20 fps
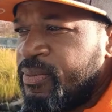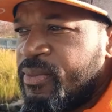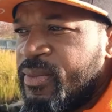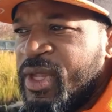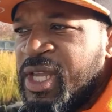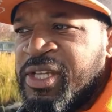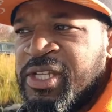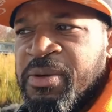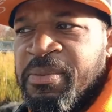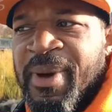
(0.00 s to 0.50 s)

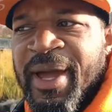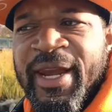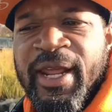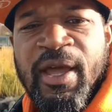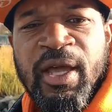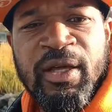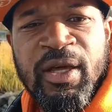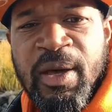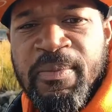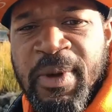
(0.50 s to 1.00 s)
Somebody
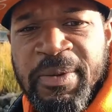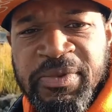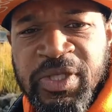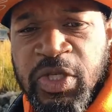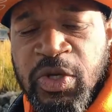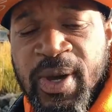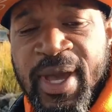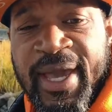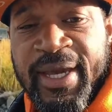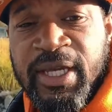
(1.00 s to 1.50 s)
come up to
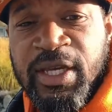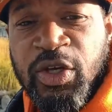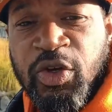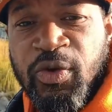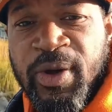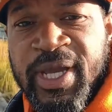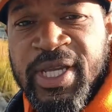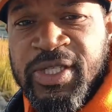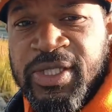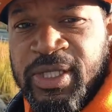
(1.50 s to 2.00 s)
you acting
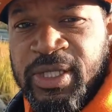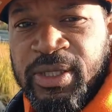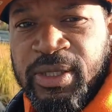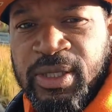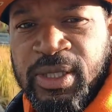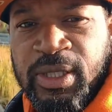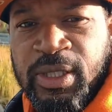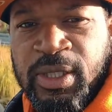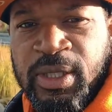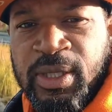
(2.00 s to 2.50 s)
crazy.
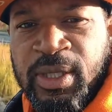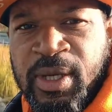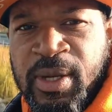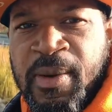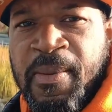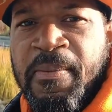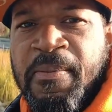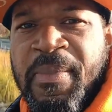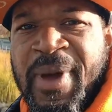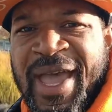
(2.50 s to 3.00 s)

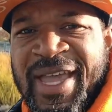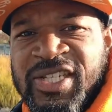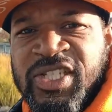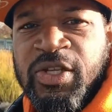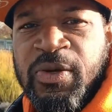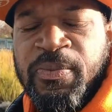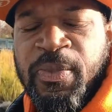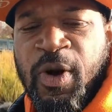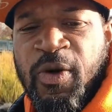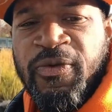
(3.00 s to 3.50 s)
Master
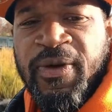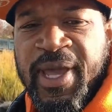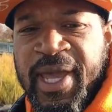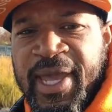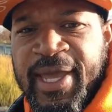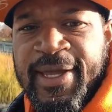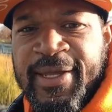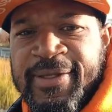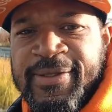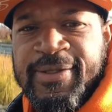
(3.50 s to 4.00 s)
both
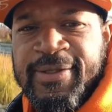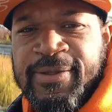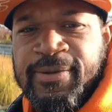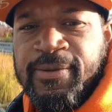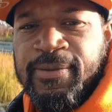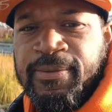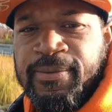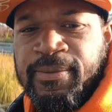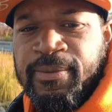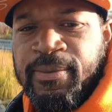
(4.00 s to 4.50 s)
hands.
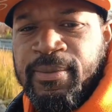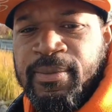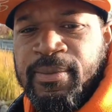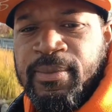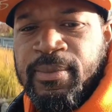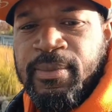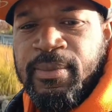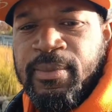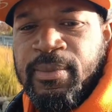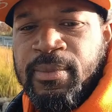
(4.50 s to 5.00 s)

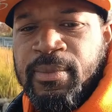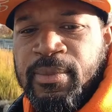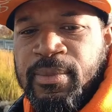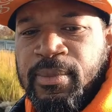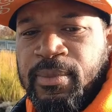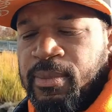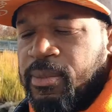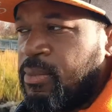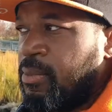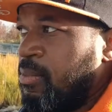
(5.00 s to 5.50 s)

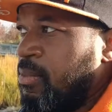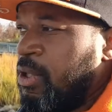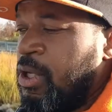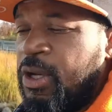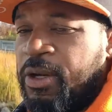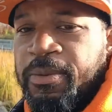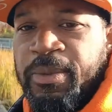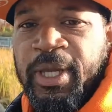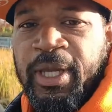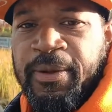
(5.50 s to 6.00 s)
You know
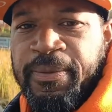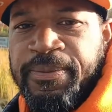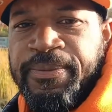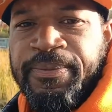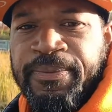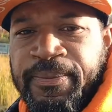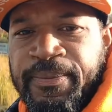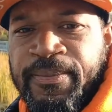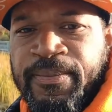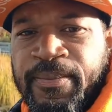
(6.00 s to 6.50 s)
what I mean?
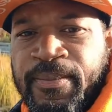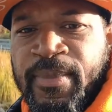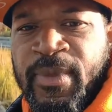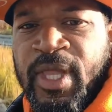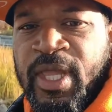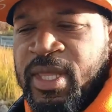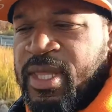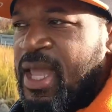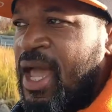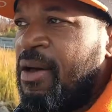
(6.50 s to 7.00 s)

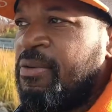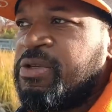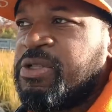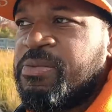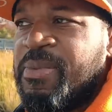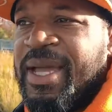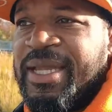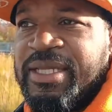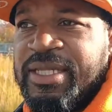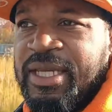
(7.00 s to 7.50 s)
That was
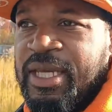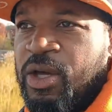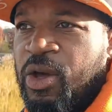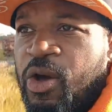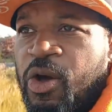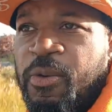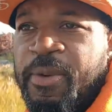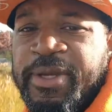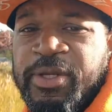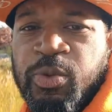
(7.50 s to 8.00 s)
my thing
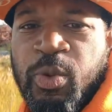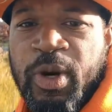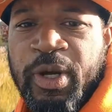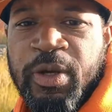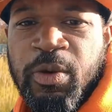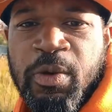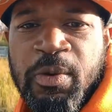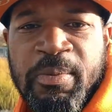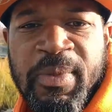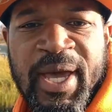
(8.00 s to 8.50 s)
always,
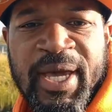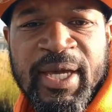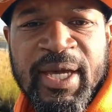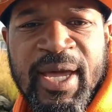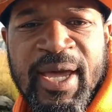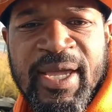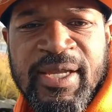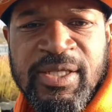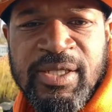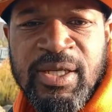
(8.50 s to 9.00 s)
working with my
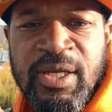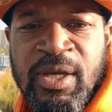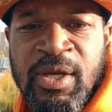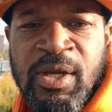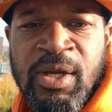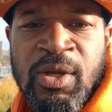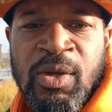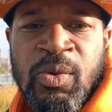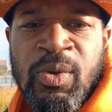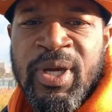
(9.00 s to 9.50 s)
guys.
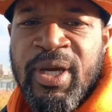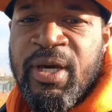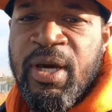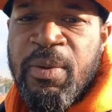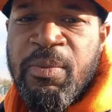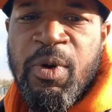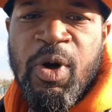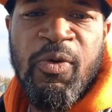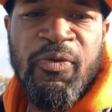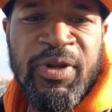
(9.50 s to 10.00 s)
They
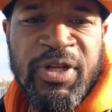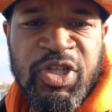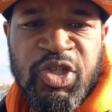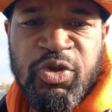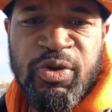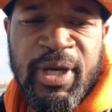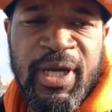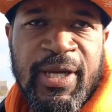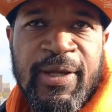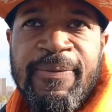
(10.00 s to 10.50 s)
come over to
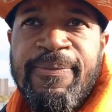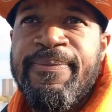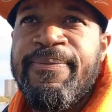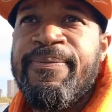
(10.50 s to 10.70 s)
train.